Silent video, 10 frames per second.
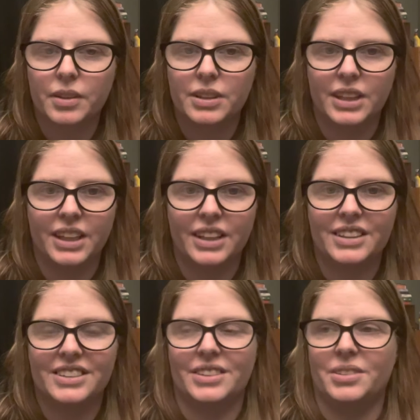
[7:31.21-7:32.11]

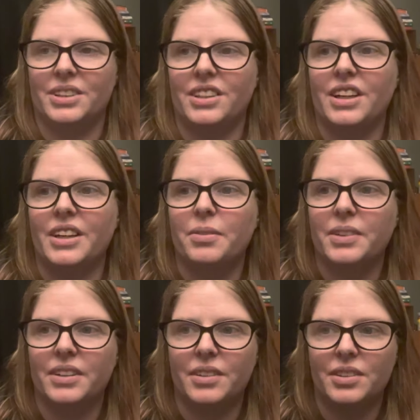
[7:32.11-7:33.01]
things. There was a lot of
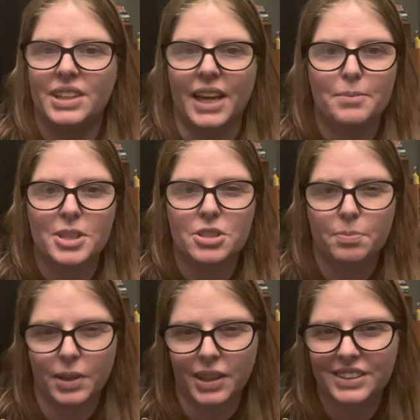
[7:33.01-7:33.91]
damaged
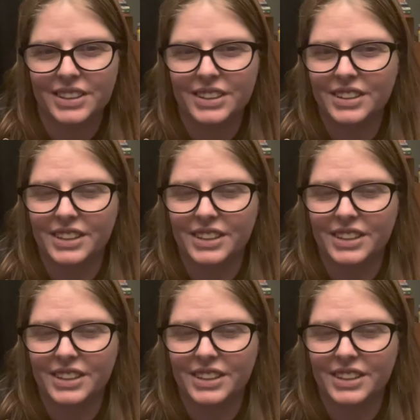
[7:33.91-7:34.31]
boxes,